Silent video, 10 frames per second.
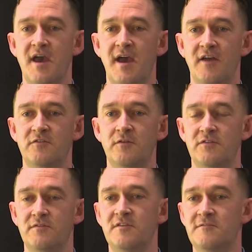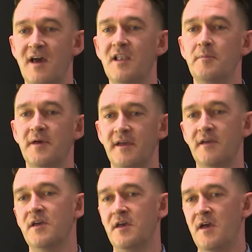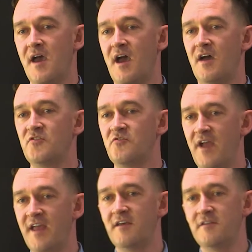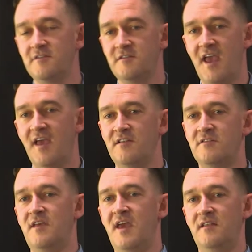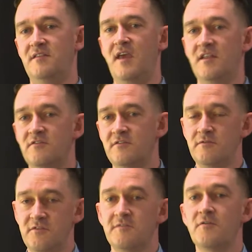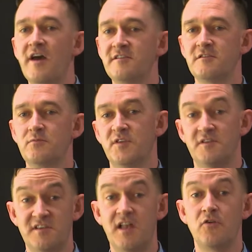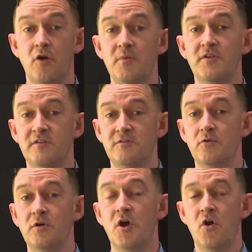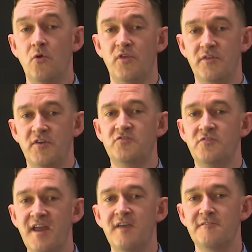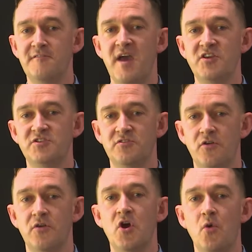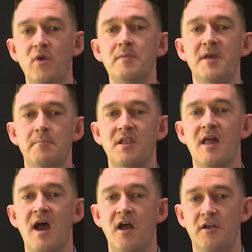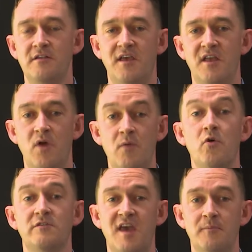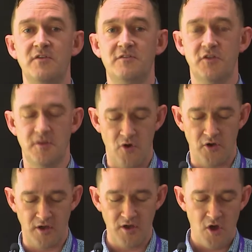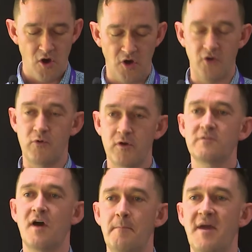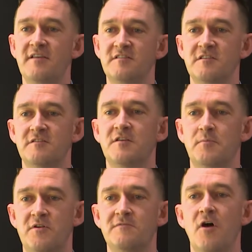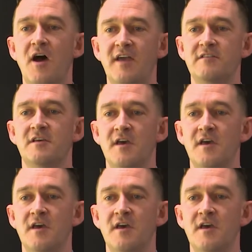in terms of developing trackers and devices with accelerometers or that track information on where people are and what's happening to them on a real-time basis to provide